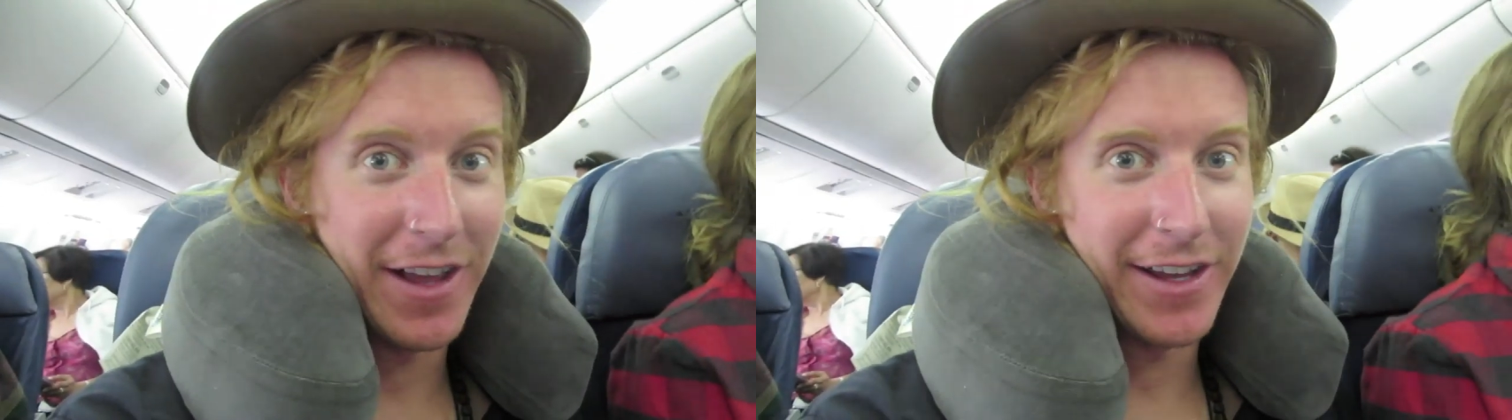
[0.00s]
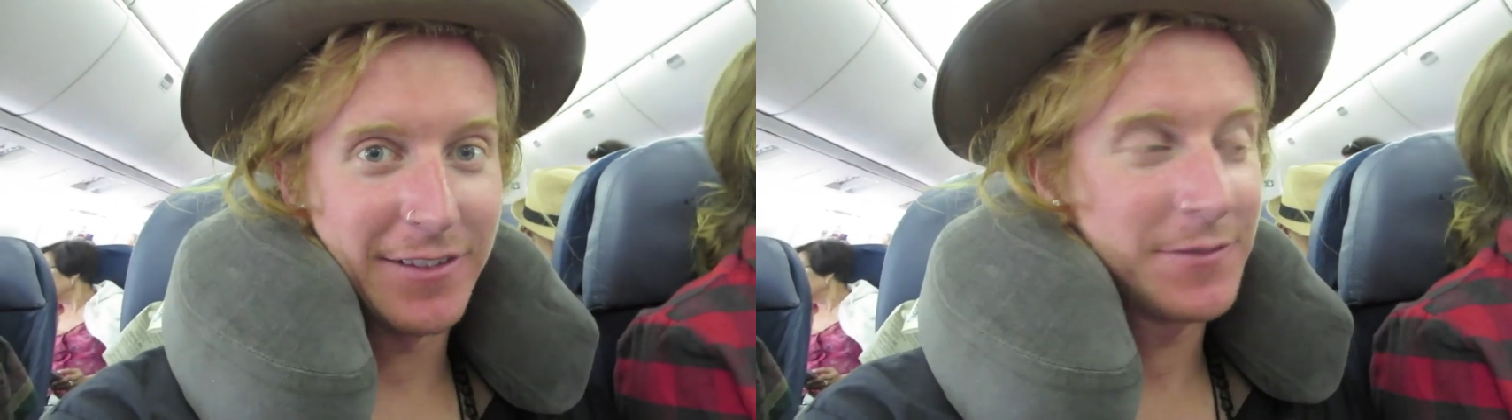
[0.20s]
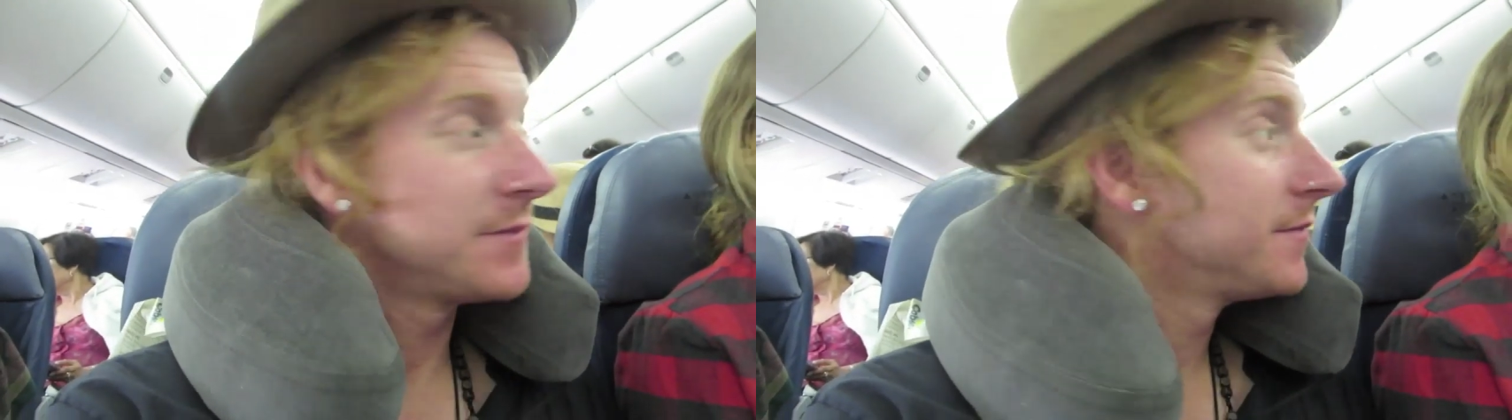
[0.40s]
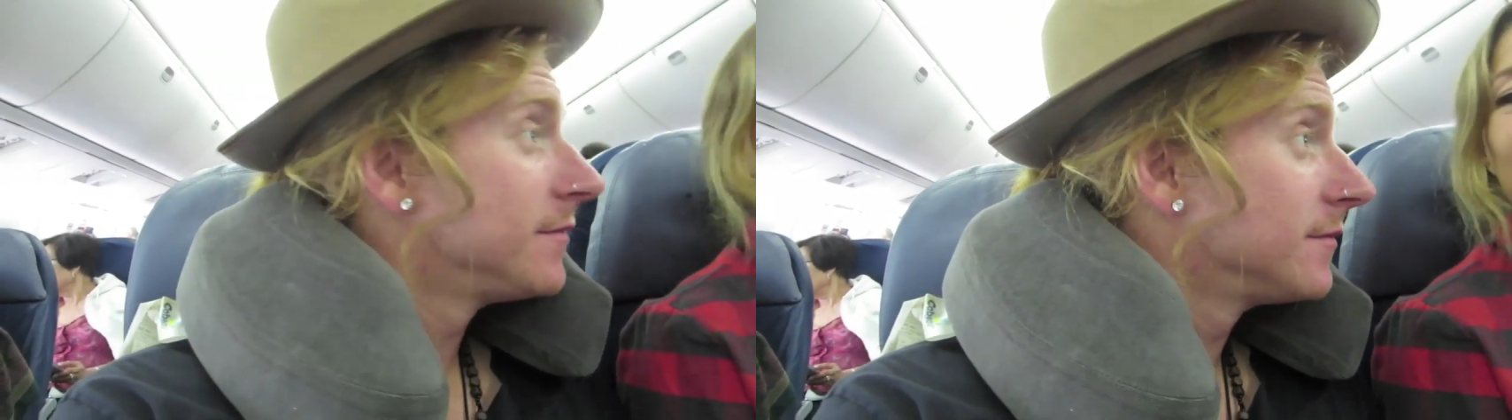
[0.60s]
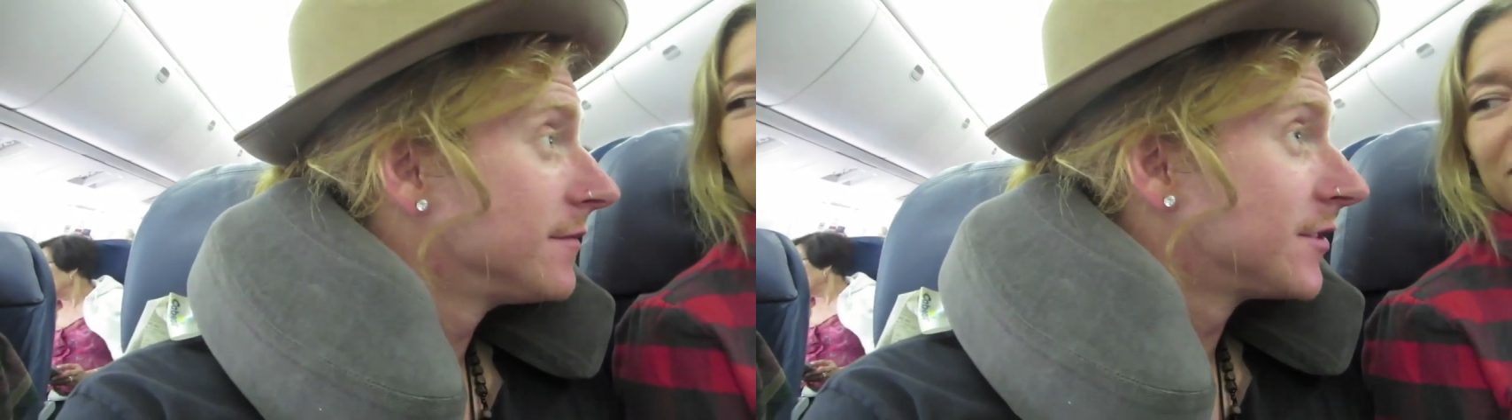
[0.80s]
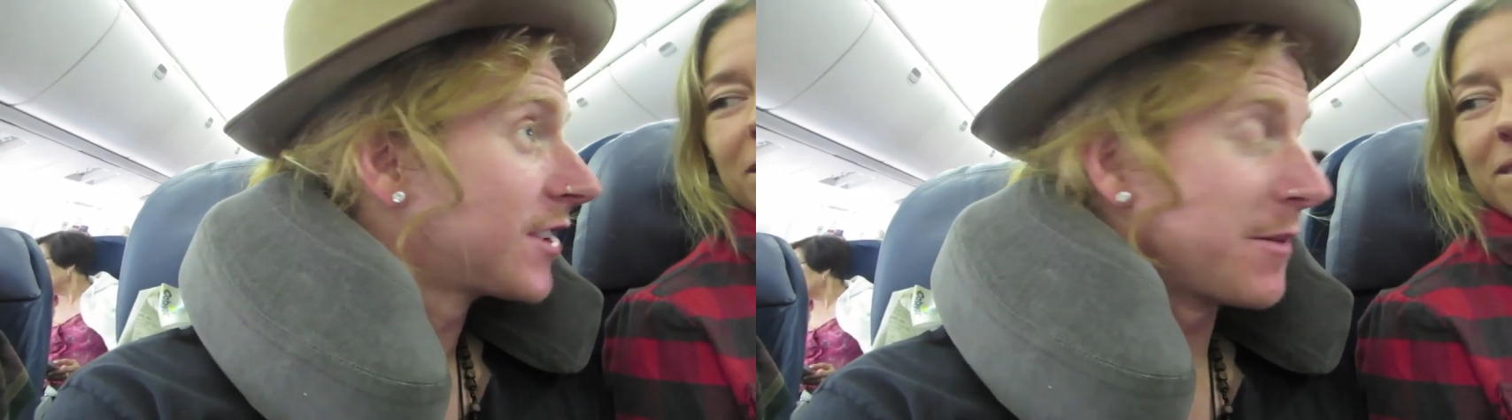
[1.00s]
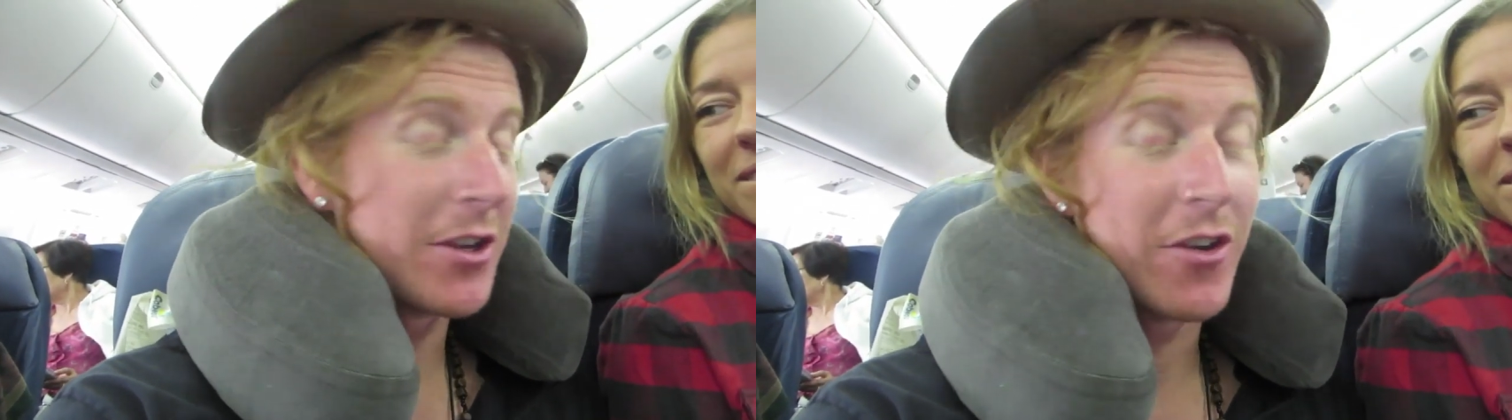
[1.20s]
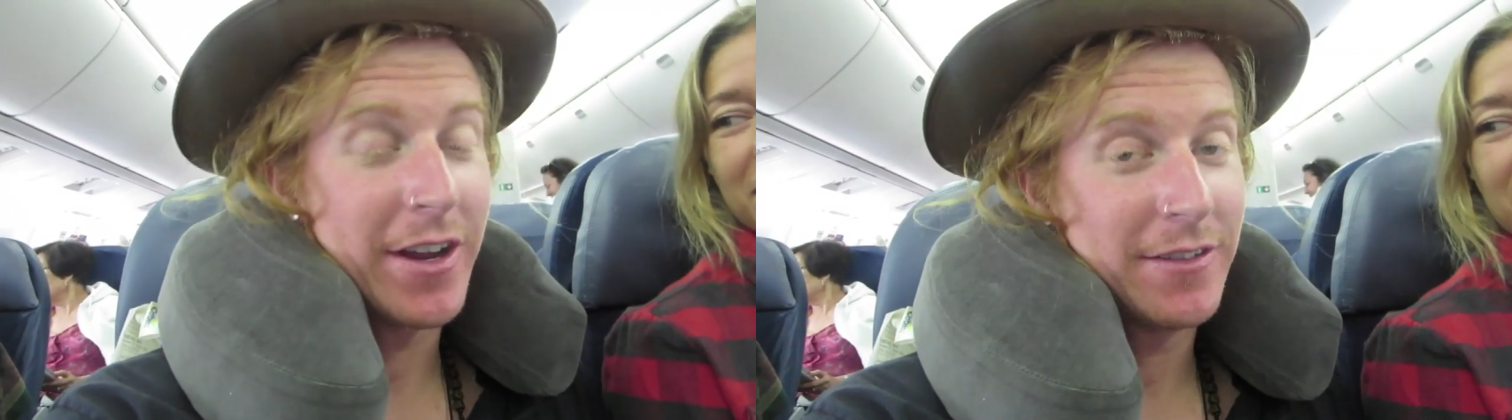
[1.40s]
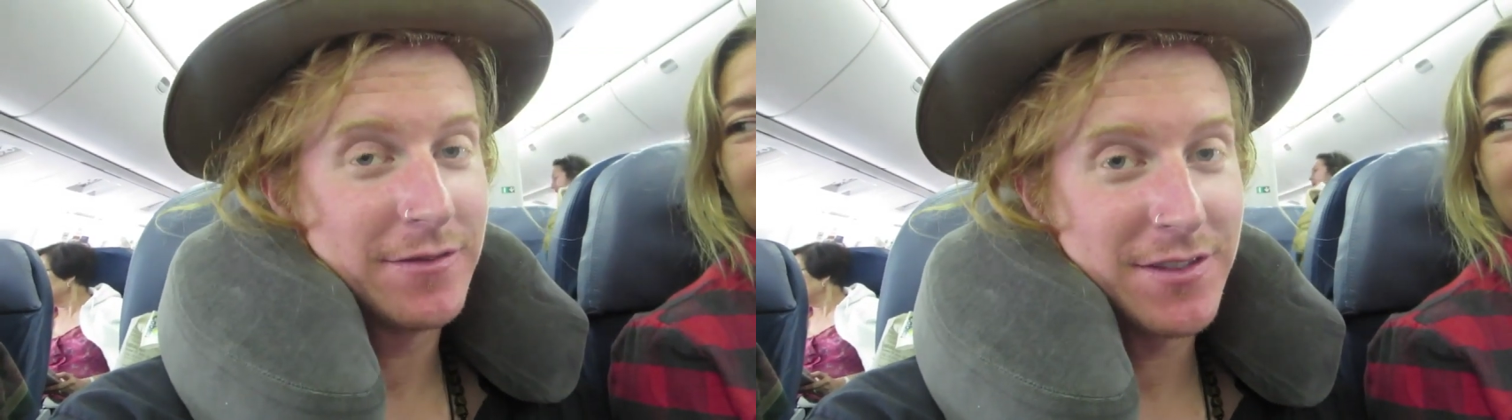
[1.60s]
flight. It's gonna be great.